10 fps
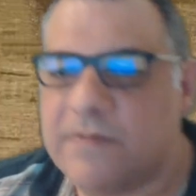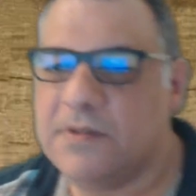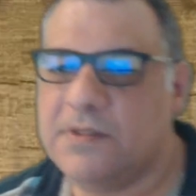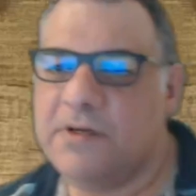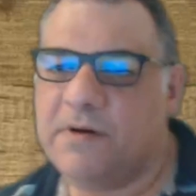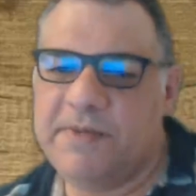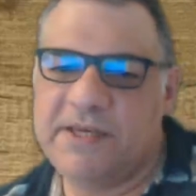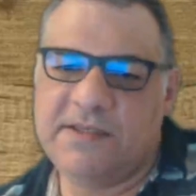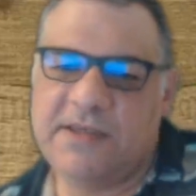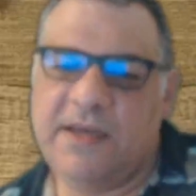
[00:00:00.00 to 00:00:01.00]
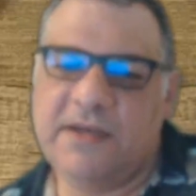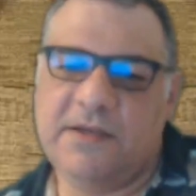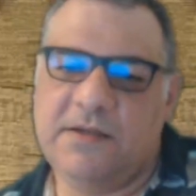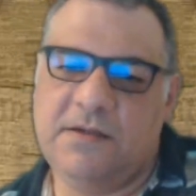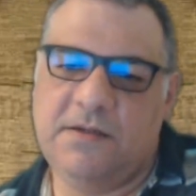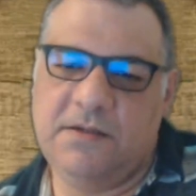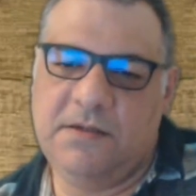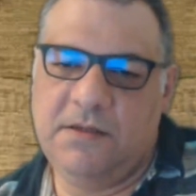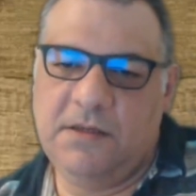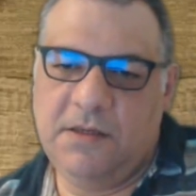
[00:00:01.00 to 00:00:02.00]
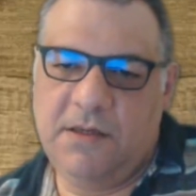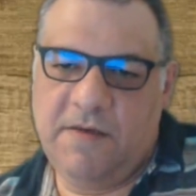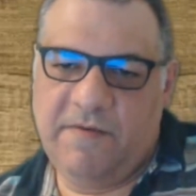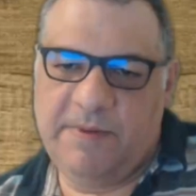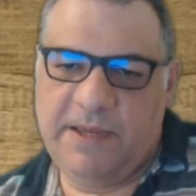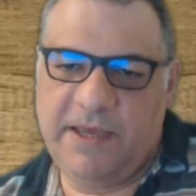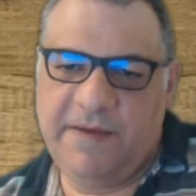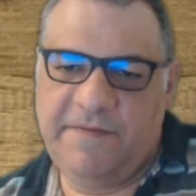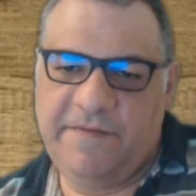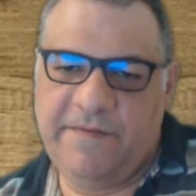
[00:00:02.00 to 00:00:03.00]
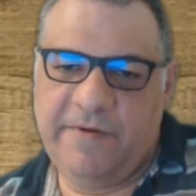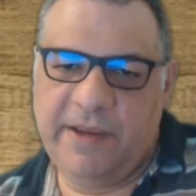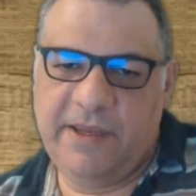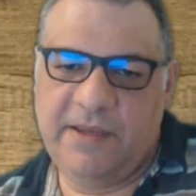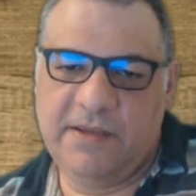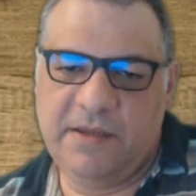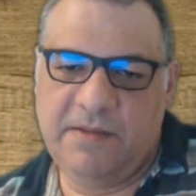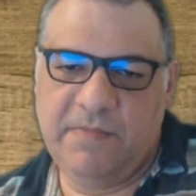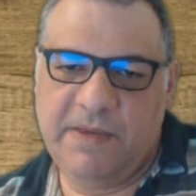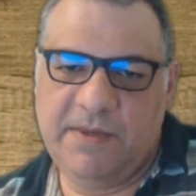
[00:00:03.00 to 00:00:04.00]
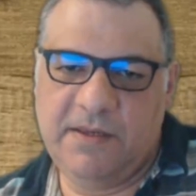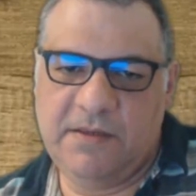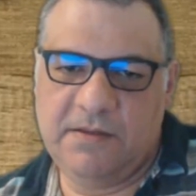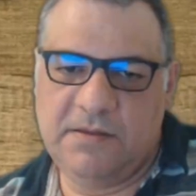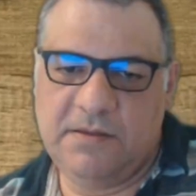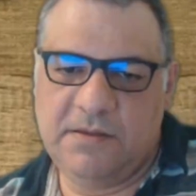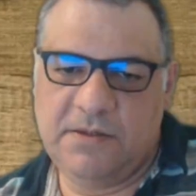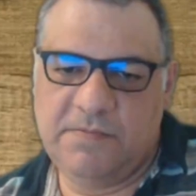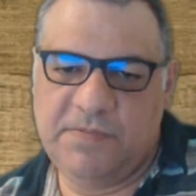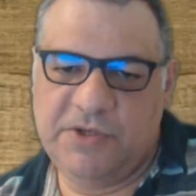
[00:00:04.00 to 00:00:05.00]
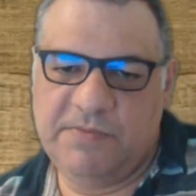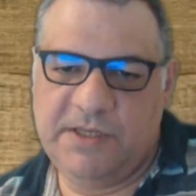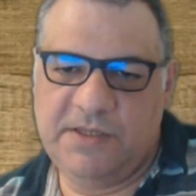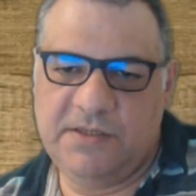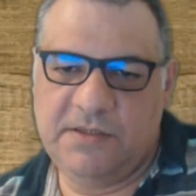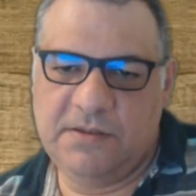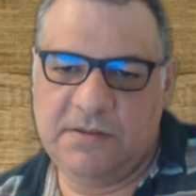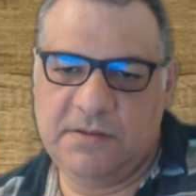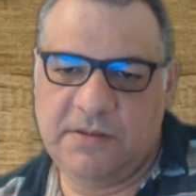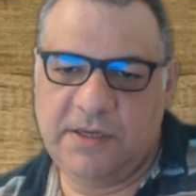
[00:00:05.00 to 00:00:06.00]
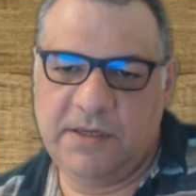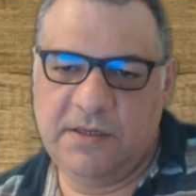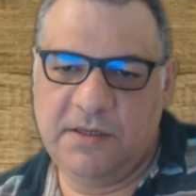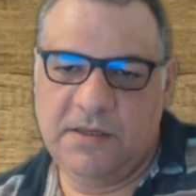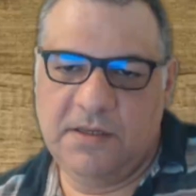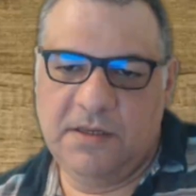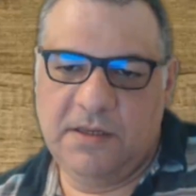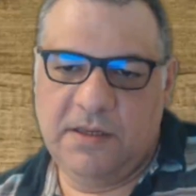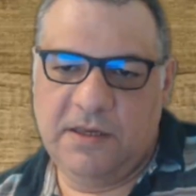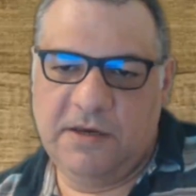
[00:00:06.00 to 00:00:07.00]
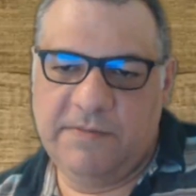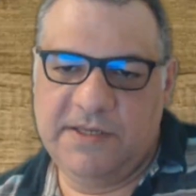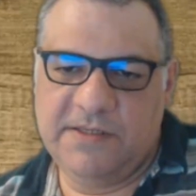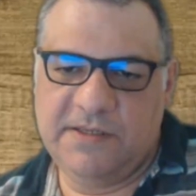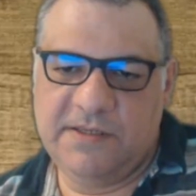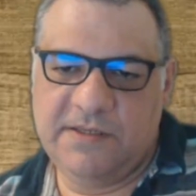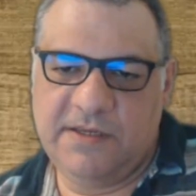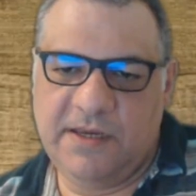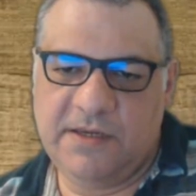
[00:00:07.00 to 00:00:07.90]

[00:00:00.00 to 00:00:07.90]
has he got a big attack? If I play f3, then maybe bishop d2. Okay, how big is this attack?